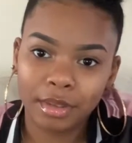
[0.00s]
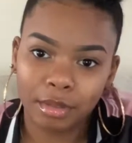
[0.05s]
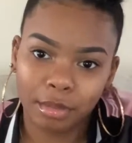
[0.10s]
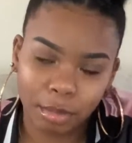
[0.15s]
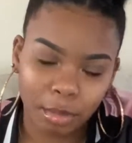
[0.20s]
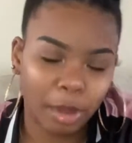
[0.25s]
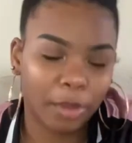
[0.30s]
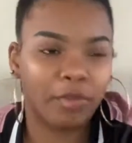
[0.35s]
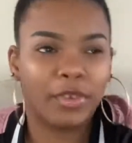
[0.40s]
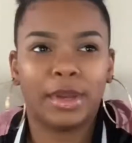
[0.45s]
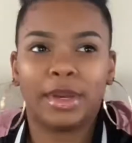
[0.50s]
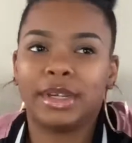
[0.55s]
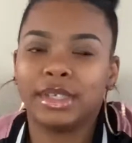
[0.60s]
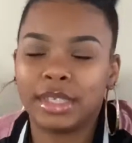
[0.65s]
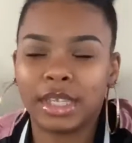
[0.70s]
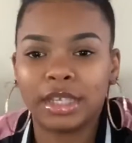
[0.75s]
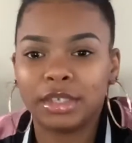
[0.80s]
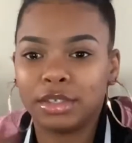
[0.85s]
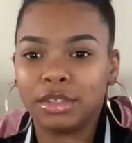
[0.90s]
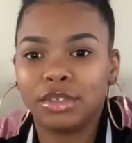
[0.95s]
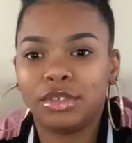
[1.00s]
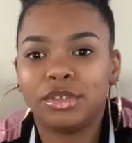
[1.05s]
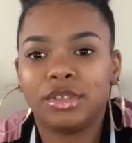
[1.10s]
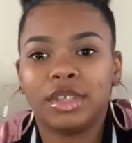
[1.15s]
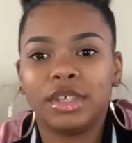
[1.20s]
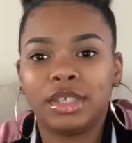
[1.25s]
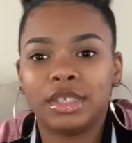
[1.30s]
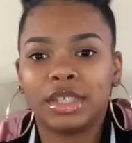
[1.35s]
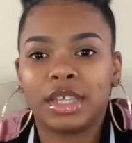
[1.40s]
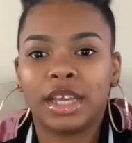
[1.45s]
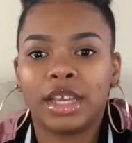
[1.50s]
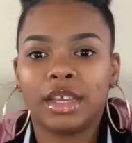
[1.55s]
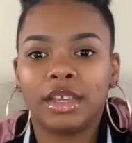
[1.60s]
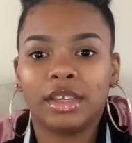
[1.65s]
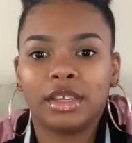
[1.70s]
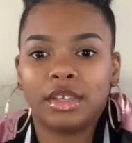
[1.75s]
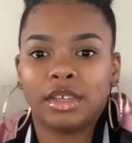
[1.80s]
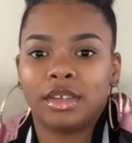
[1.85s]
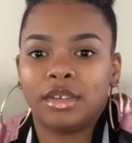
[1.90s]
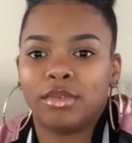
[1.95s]
my parents had to do things like
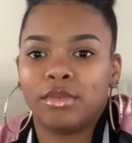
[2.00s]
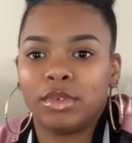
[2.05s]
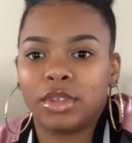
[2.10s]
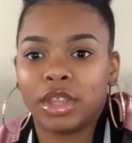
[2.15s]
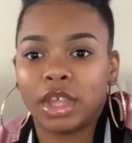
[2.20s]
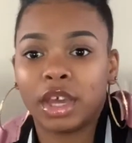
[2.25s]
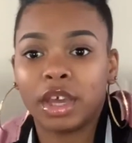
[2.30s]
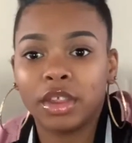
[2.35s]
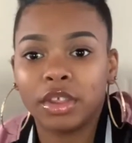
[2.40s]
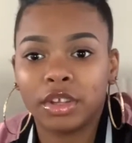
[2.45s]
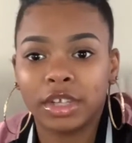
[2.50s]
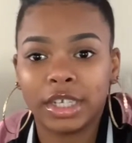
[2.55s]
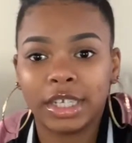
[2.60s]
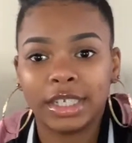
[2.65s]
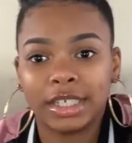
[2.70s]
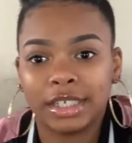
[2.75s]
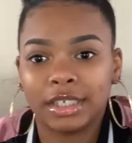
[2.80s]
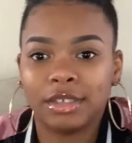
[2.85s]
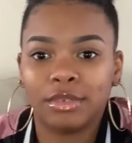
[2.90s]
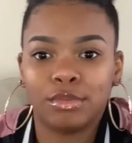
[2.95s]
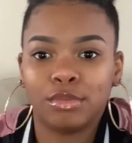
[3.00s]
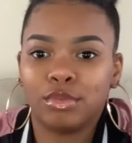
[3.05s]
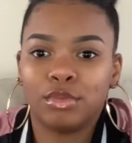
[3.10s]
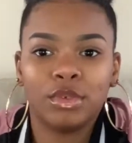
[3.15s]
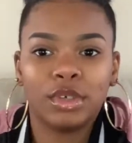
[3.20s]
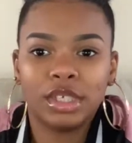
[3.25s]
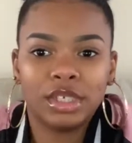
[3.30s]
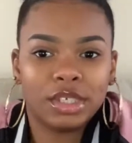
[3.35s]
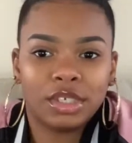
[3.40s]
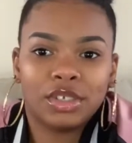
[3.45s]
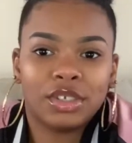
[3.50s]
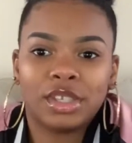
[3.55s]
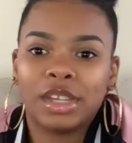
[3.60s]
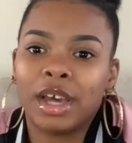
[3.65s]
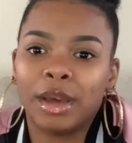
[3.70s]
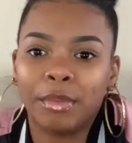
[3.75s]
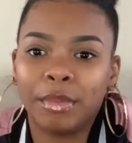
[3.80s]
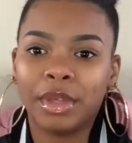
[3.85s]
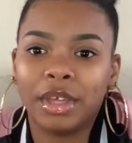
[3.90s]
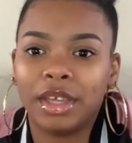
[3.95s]
with the other kids, because it's just
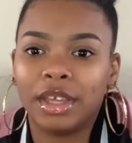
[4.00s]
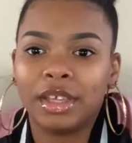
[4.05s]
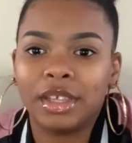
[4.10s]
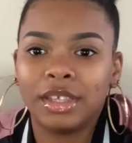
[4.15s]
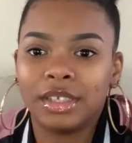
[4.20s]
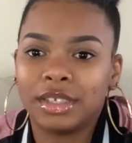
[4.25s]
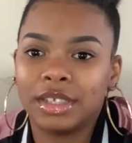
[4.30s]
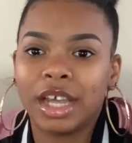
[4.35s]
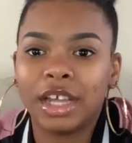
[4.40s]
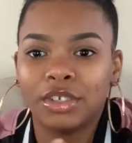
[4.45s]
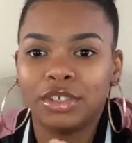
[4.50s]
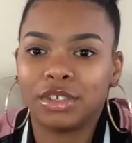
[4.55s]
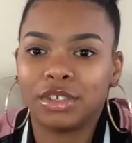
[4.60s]
not me. It's not